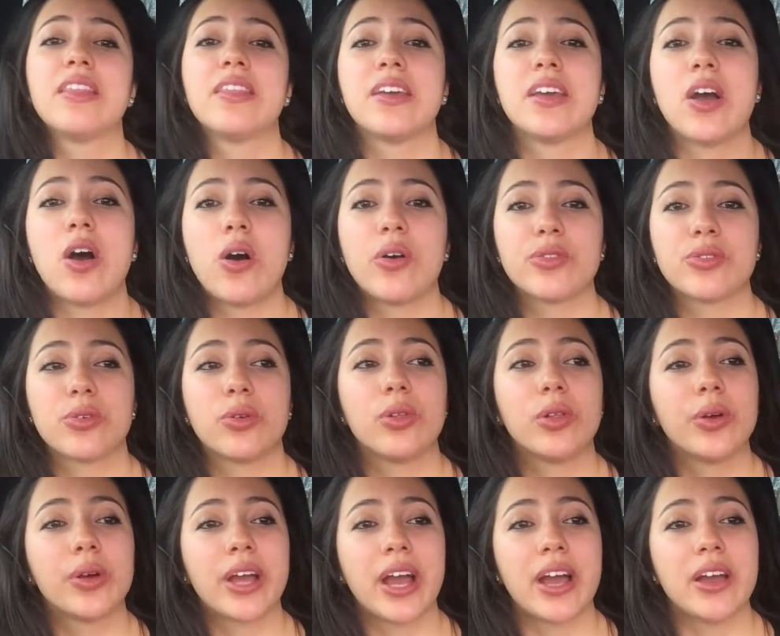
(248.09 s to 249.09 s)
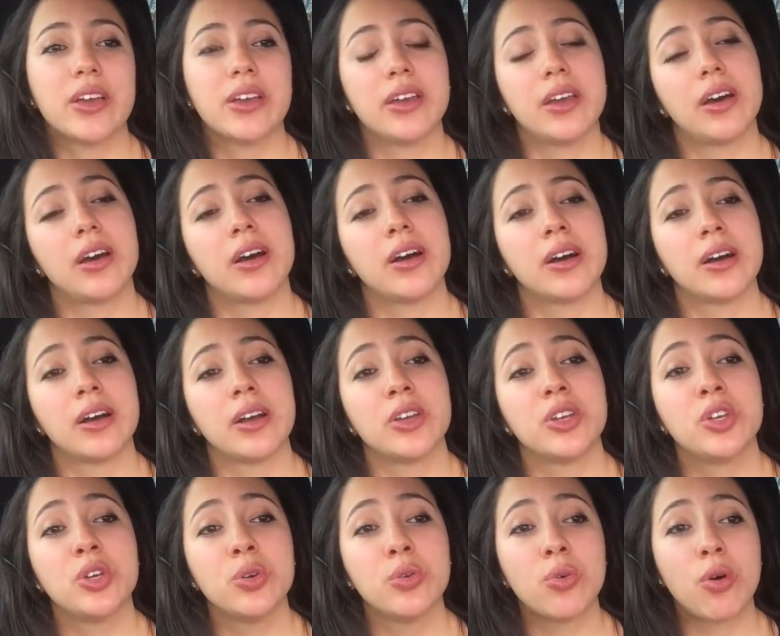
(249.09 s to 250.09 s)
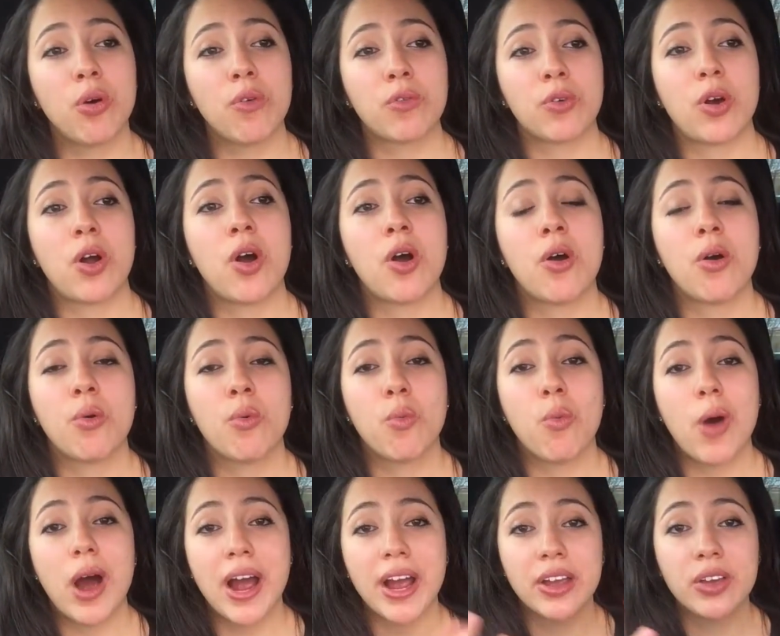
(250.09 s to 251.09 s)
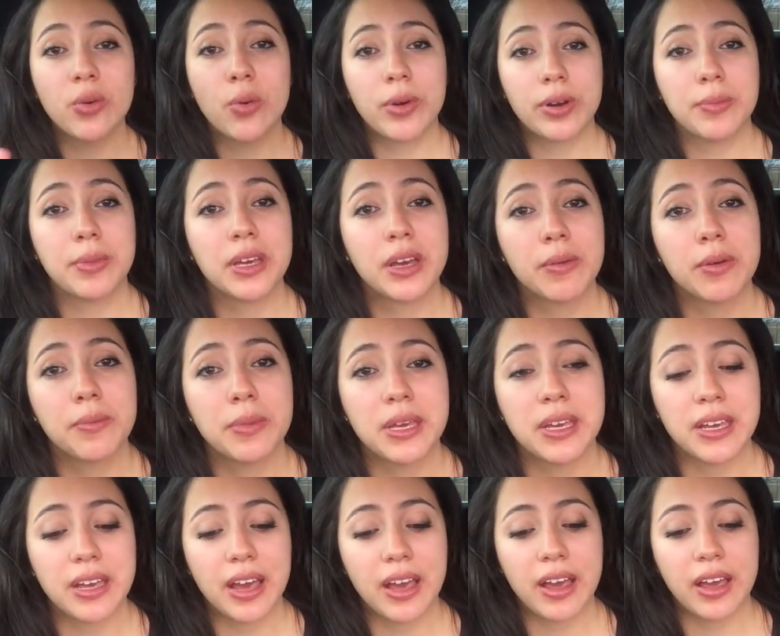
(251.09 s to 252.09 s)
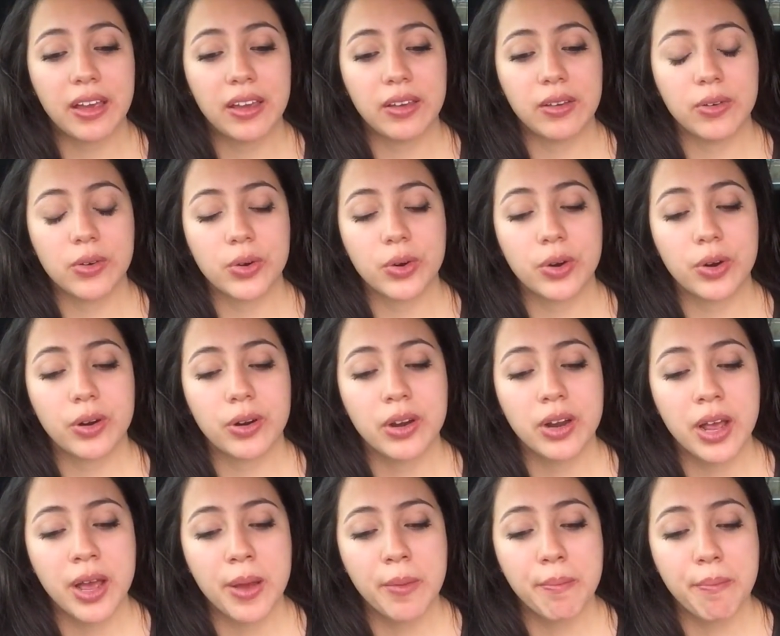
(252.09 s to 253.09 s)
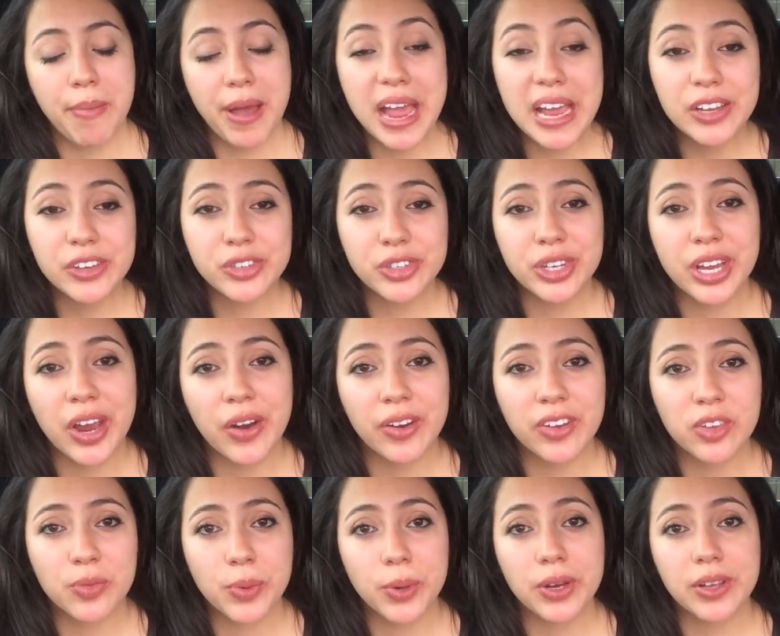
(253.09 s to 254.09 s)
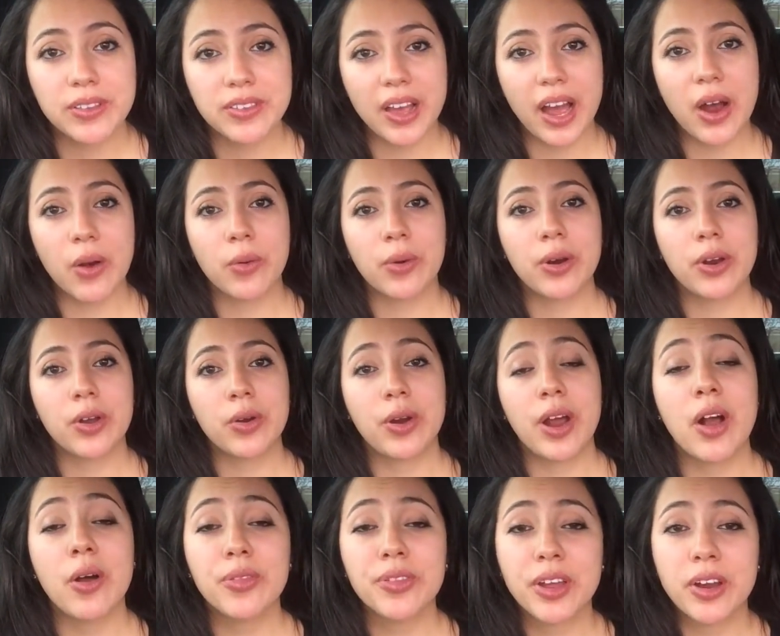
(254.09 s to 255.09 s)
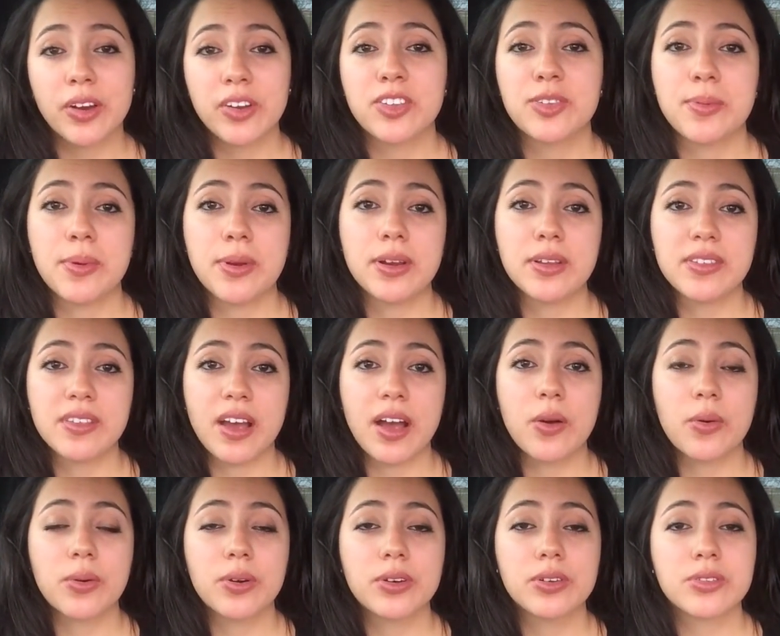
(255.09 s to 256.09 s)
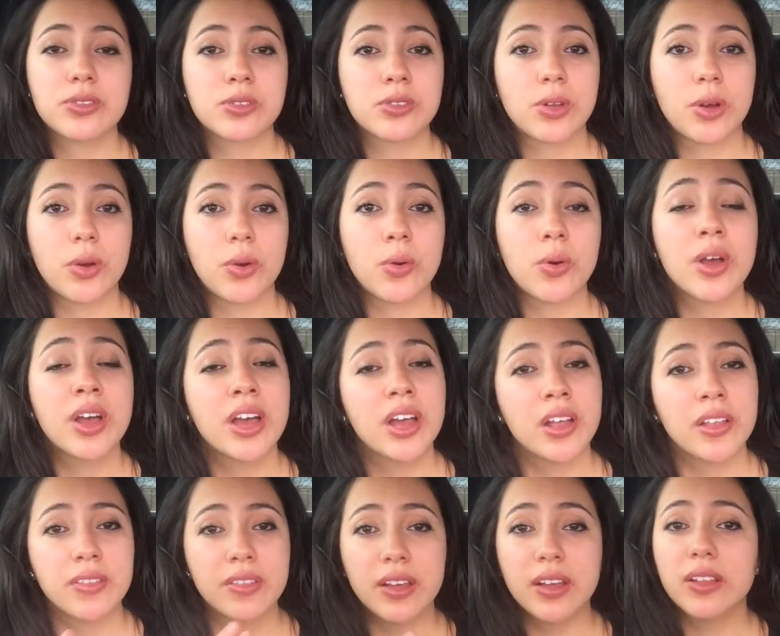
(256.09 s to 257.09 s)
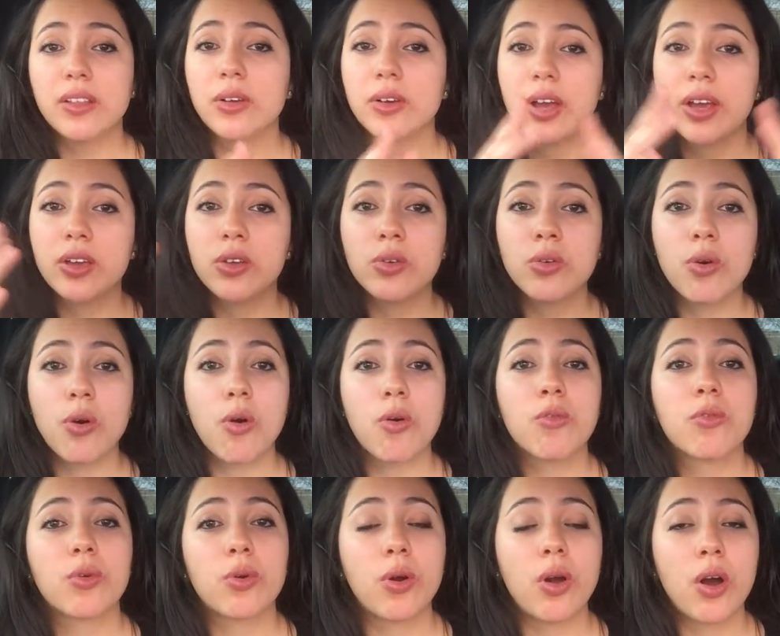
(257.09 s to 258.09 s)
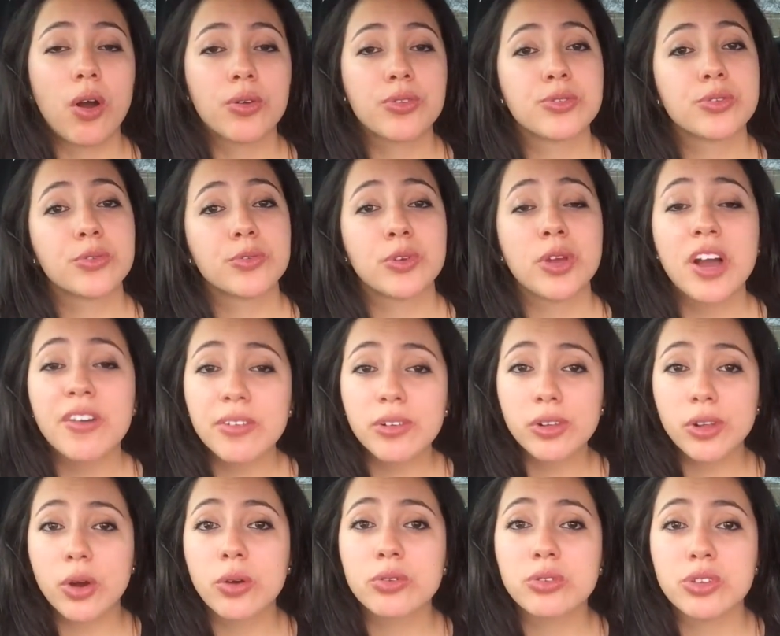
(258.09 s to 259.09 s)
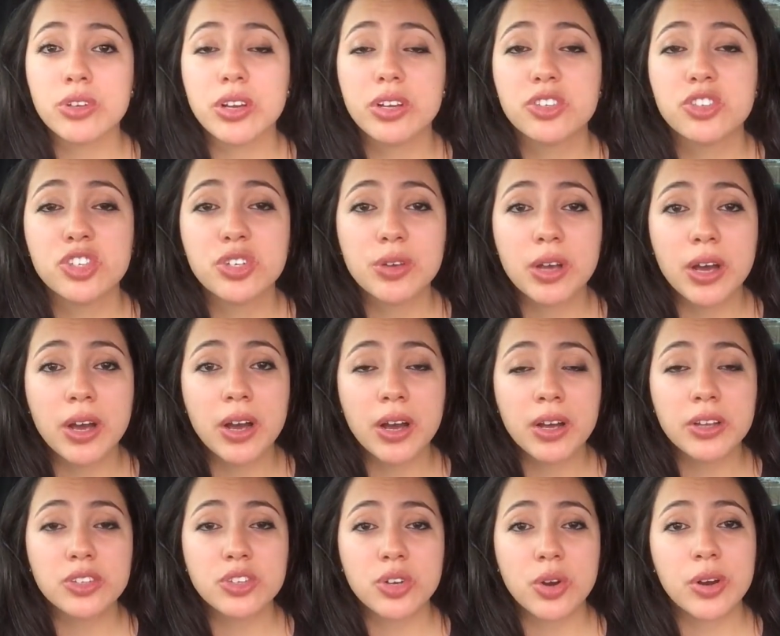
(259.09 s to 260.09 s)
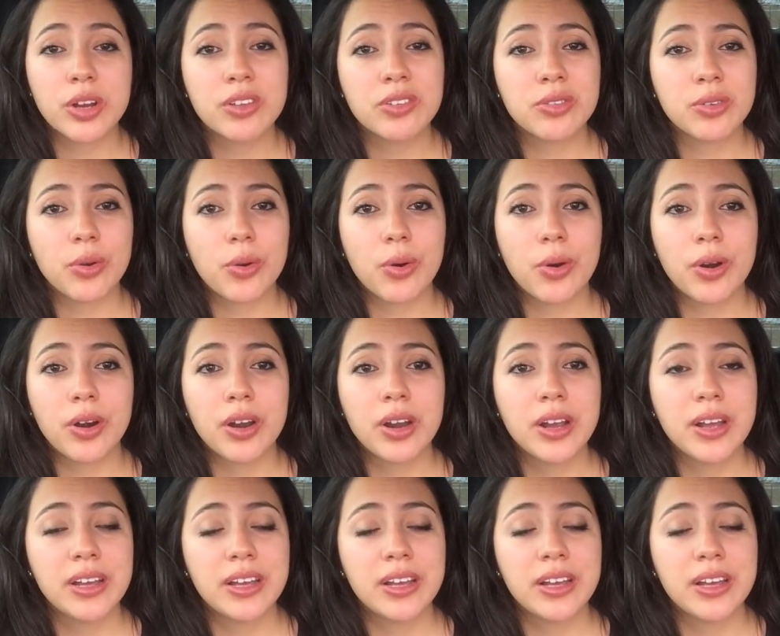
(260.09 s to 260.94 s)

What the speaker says: They also look at you overall, why you want to become a PA, your patient care experience hour, your healthcare experience hours. So they look at you overall. So if you have a low GRE score,